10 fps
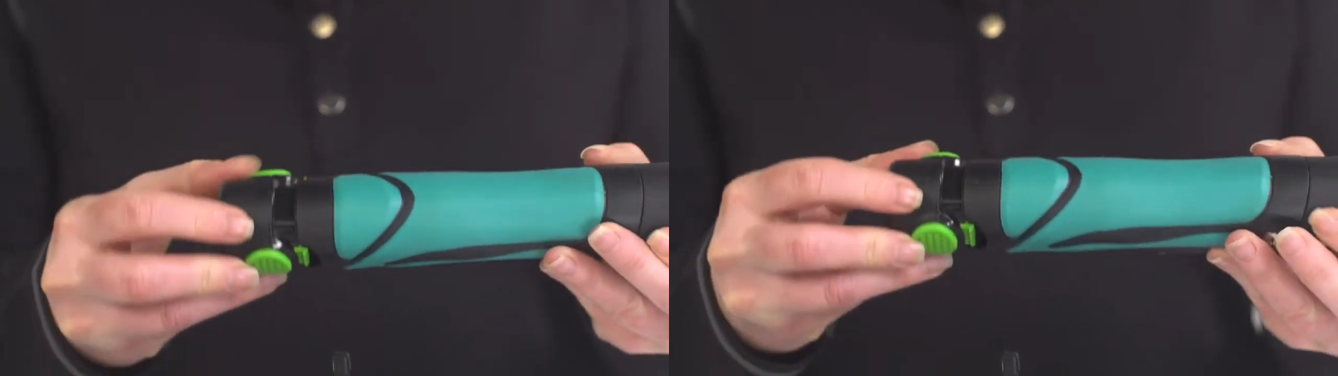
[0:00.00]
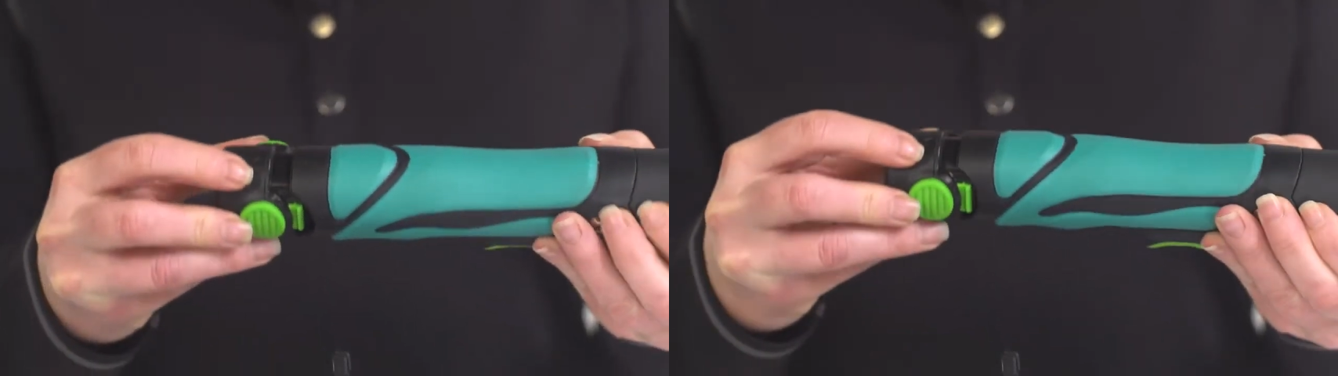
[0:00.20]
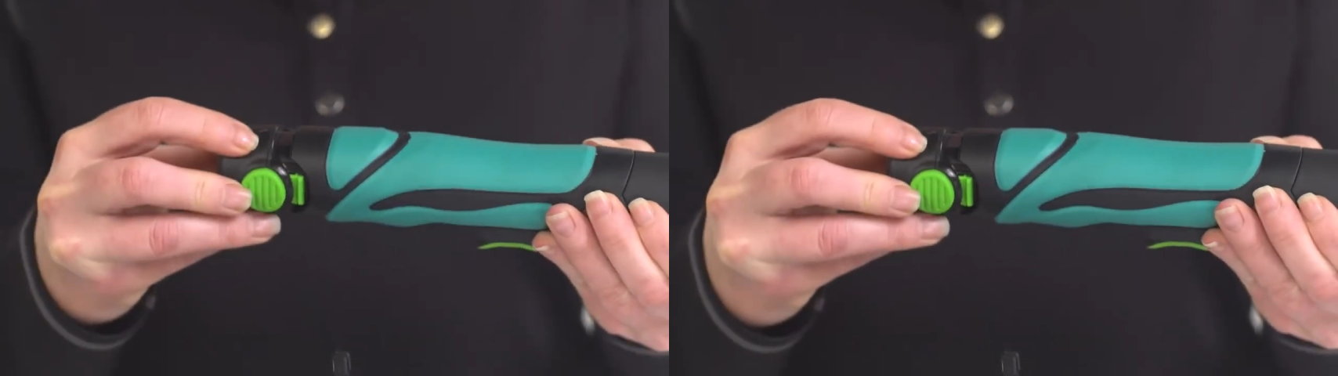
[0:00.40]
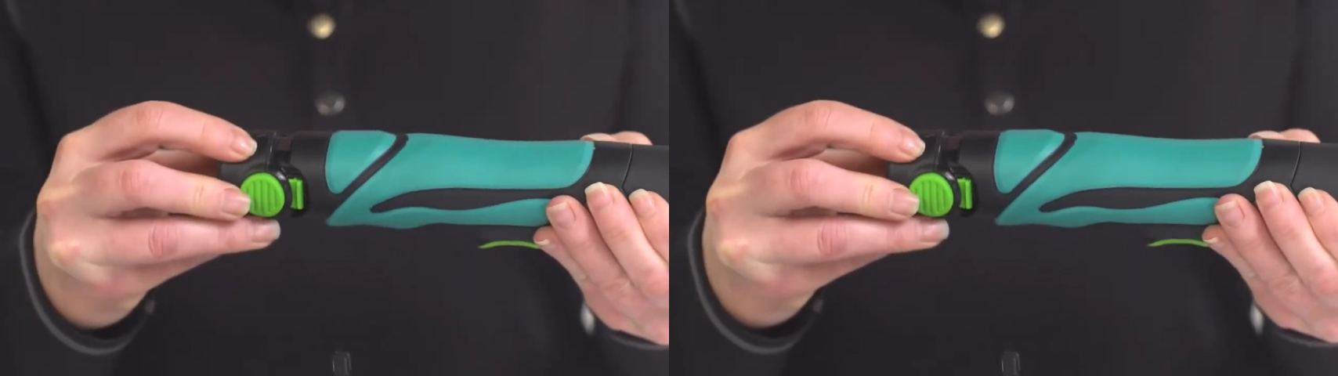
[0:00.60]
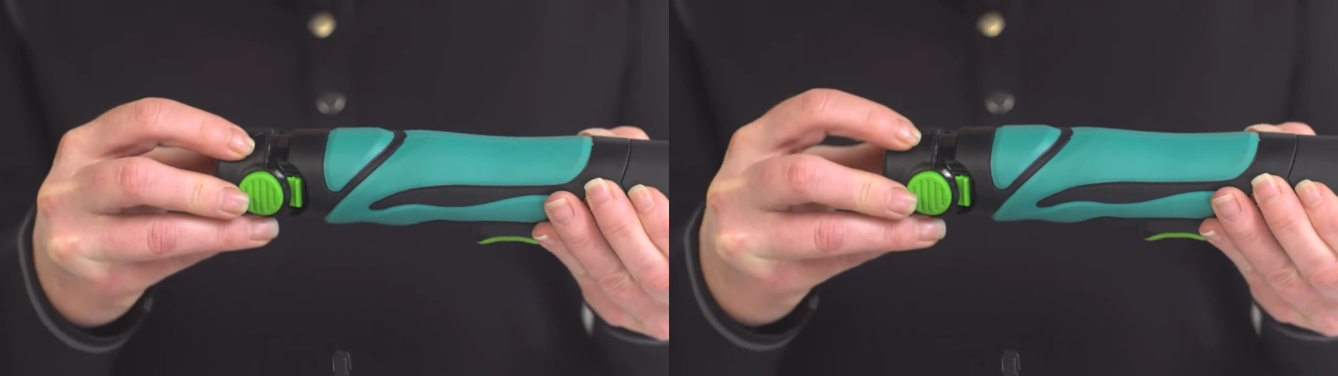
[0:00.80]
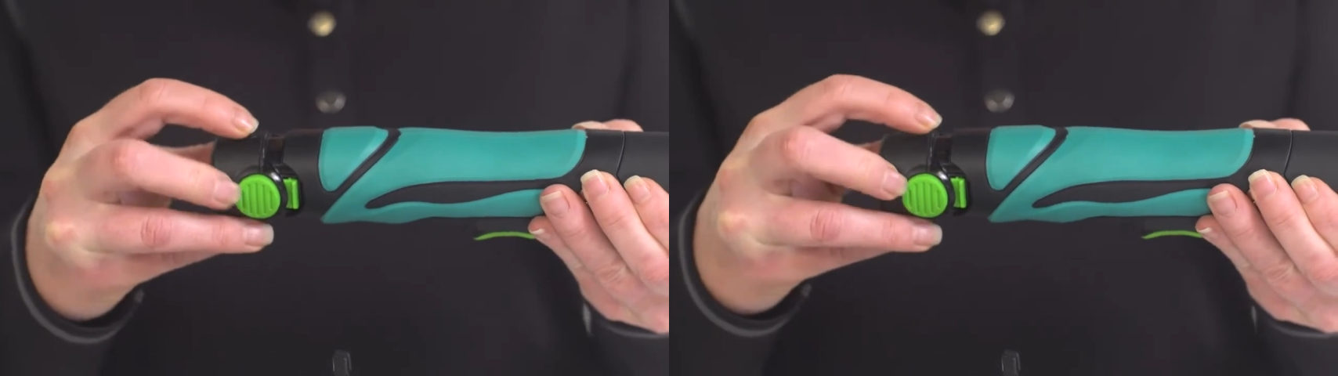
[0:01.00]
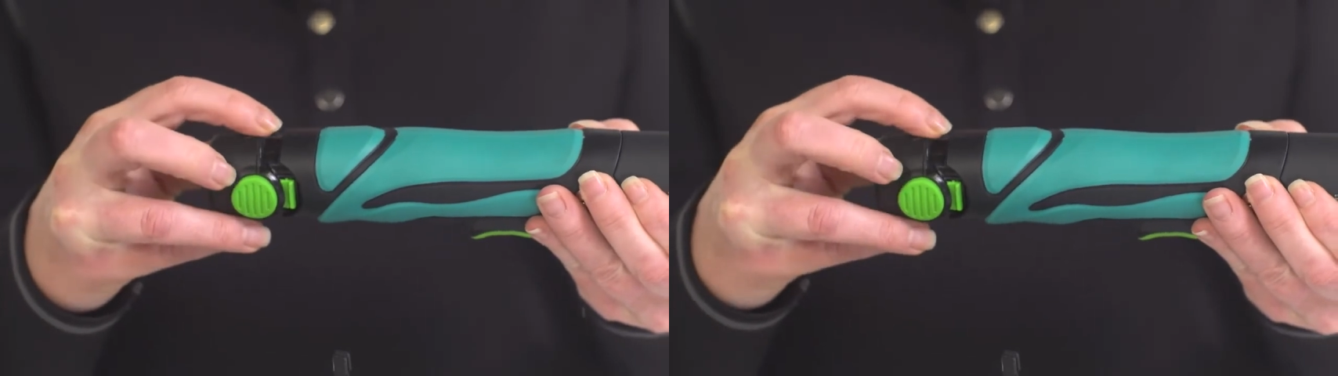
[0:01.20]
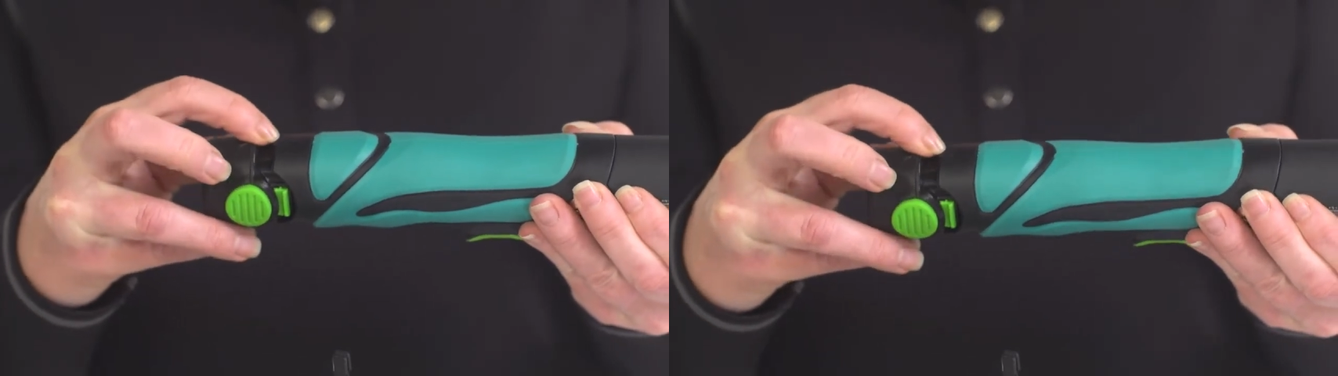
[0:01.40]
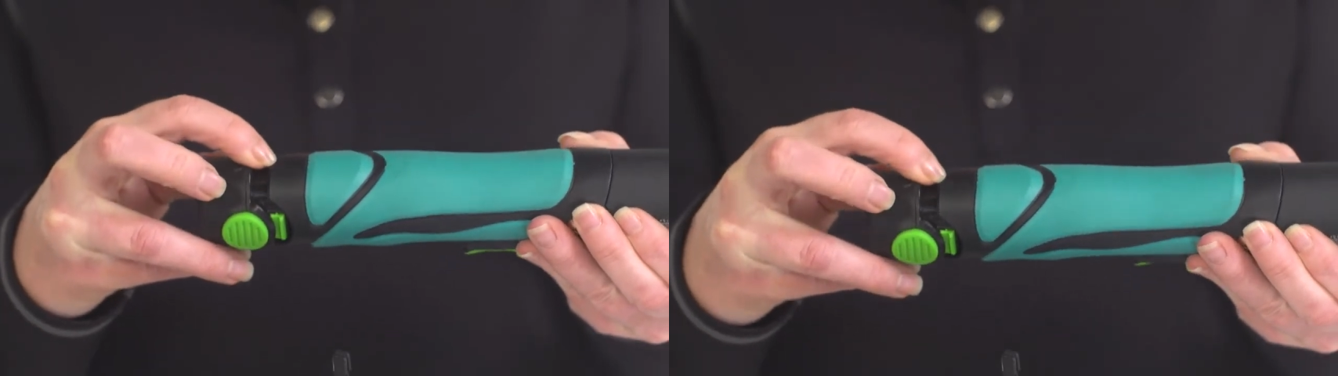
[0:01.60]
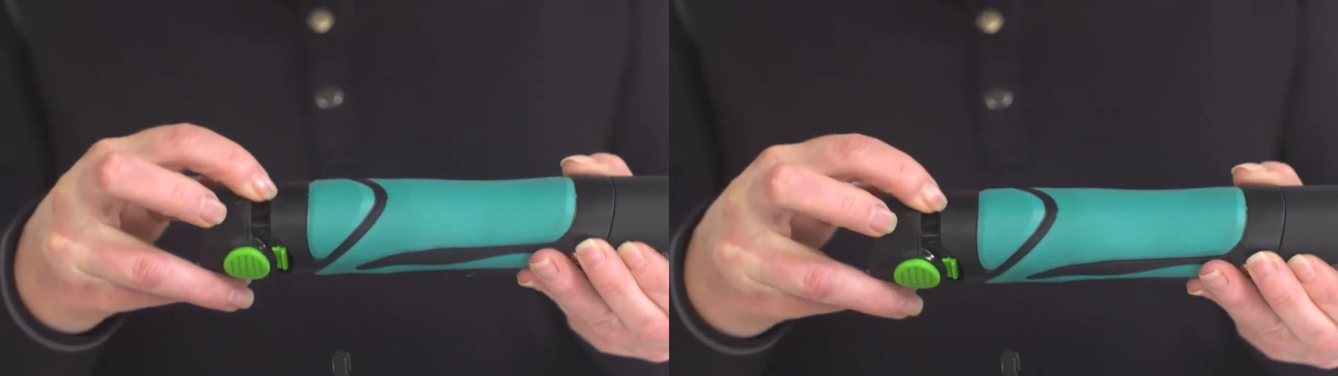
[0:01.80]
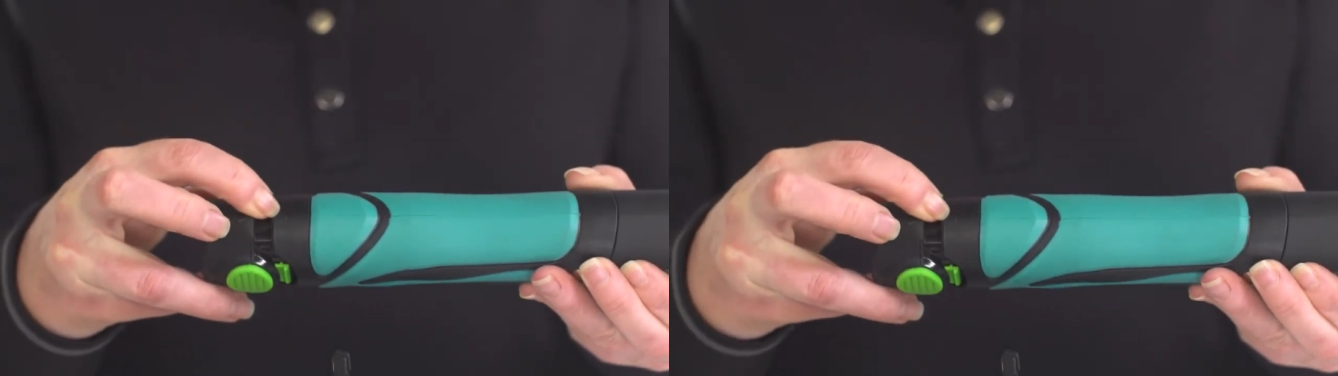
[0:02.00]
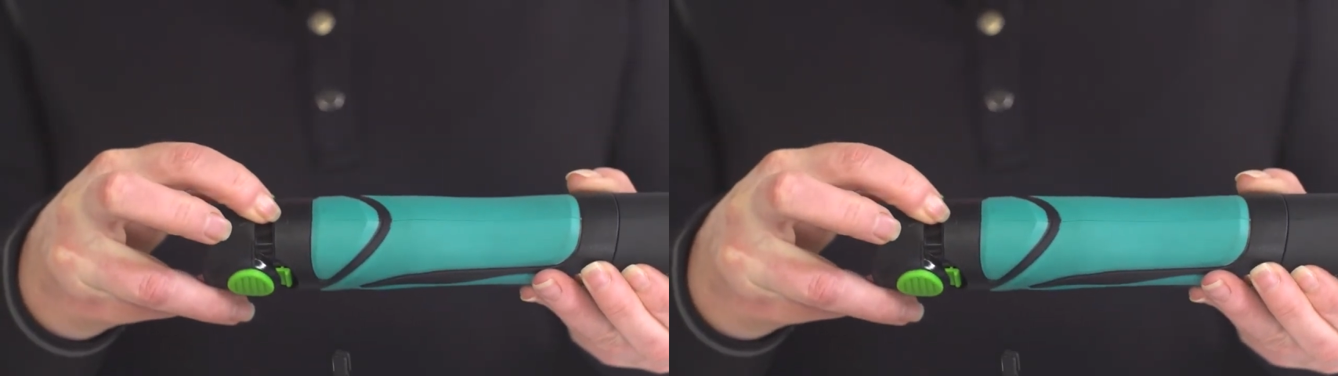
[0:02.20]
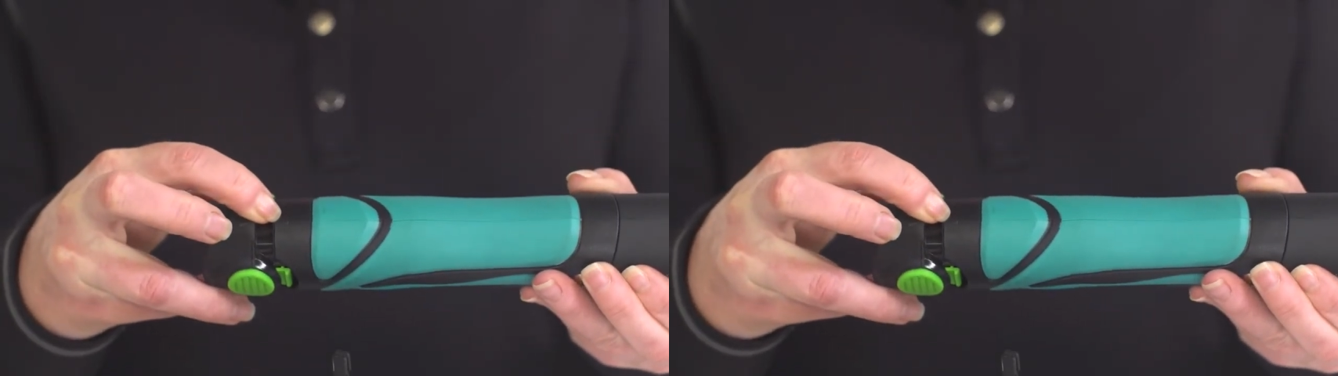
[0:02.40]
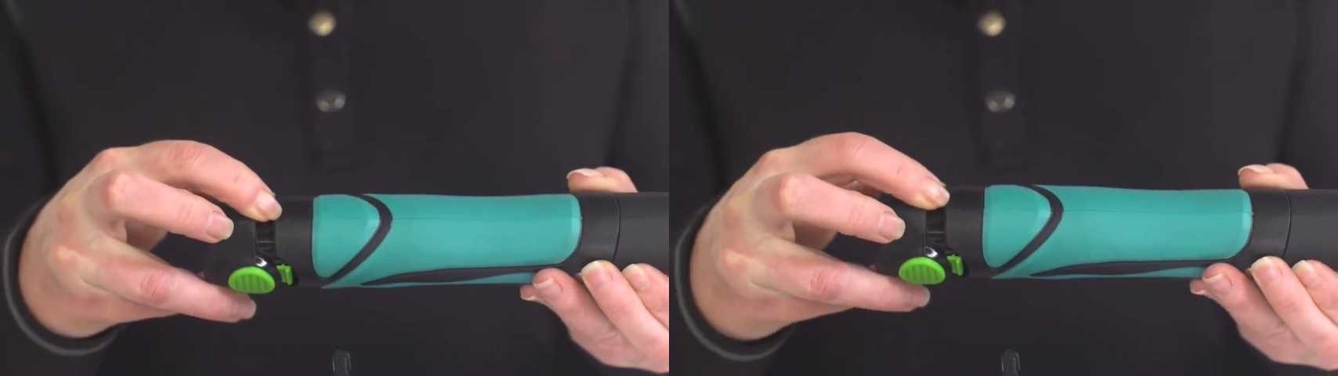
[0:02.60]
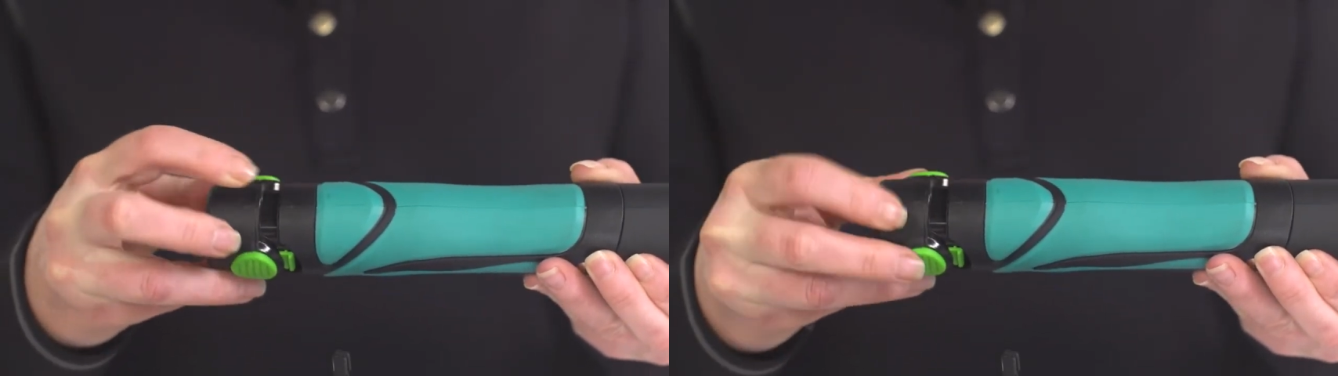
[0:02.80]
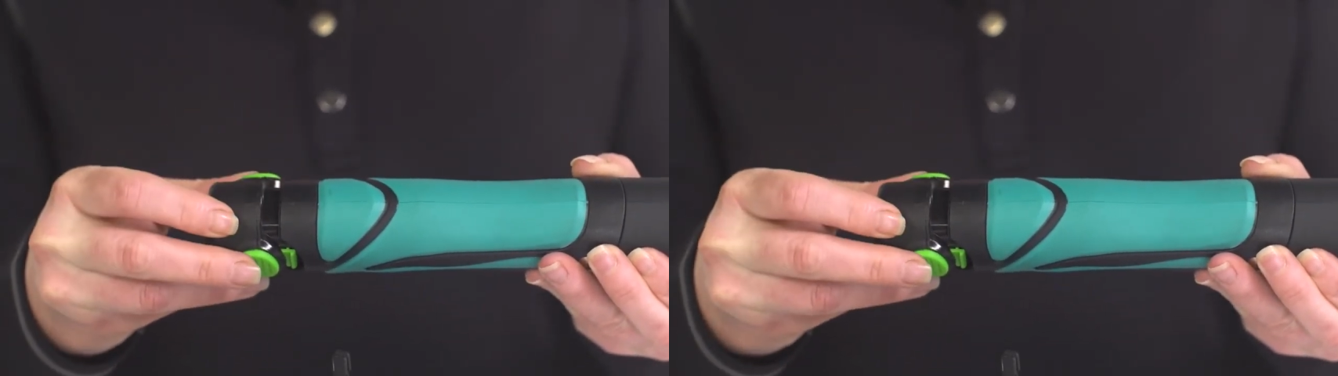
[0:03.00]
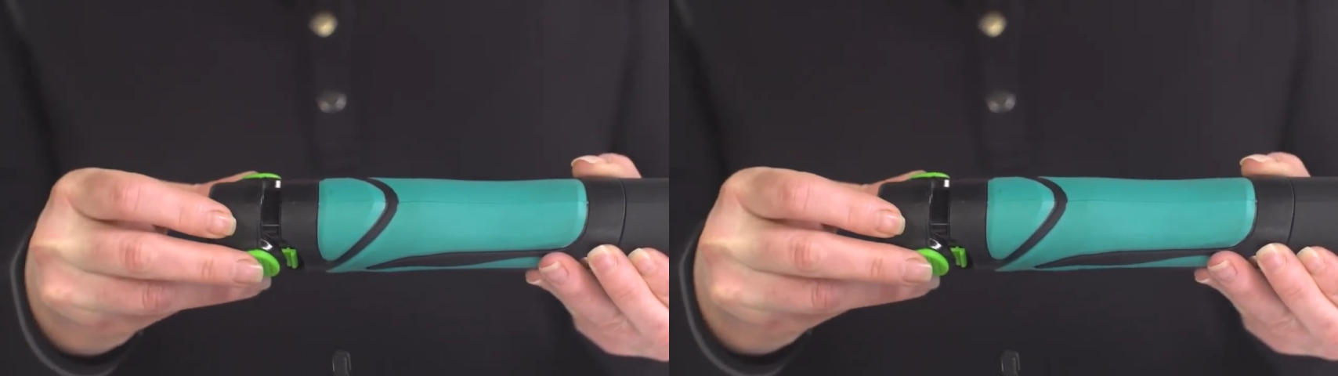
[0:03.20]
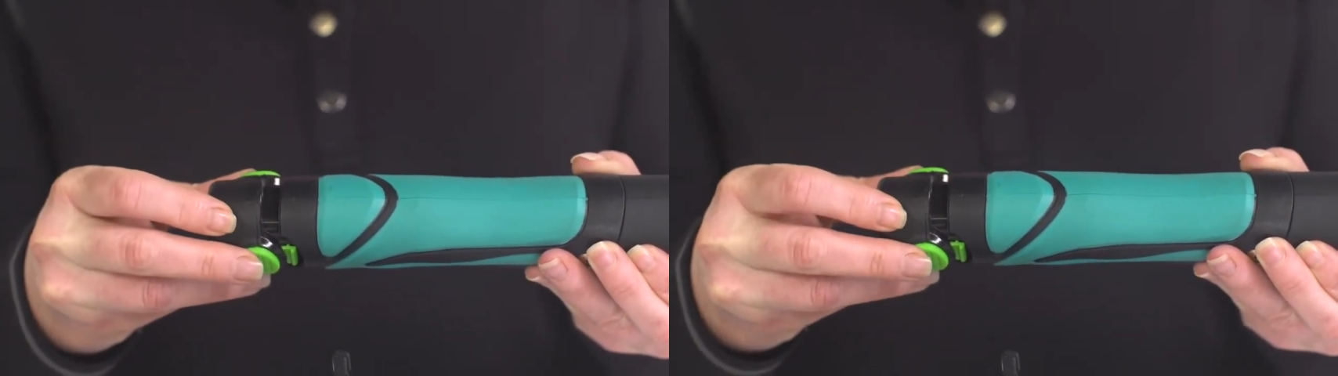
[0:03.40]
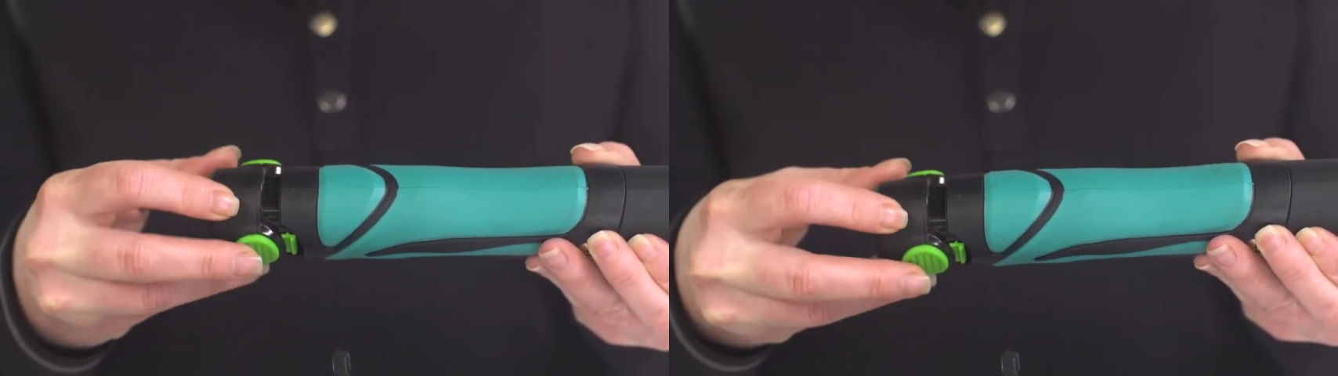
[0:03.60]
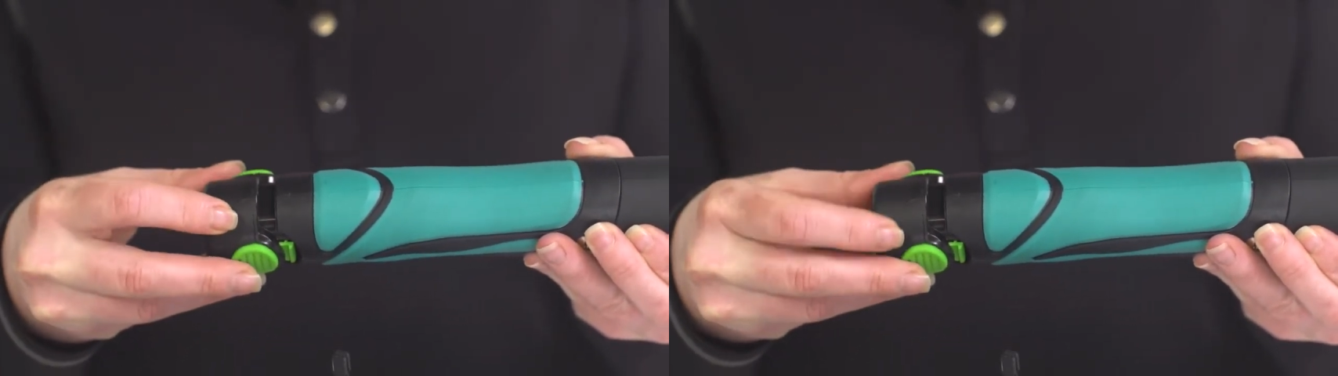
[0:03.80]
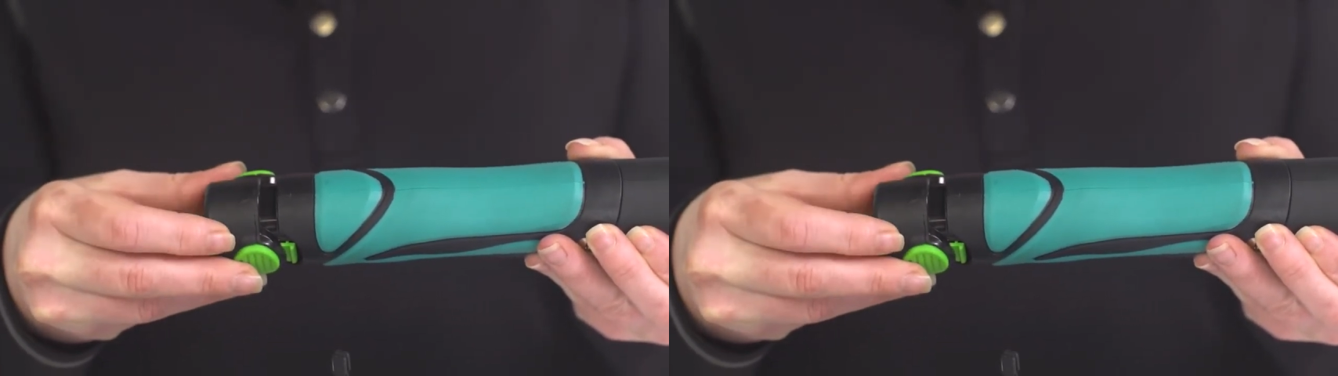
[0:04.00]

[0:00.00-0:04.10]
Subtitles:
(no speaker visible)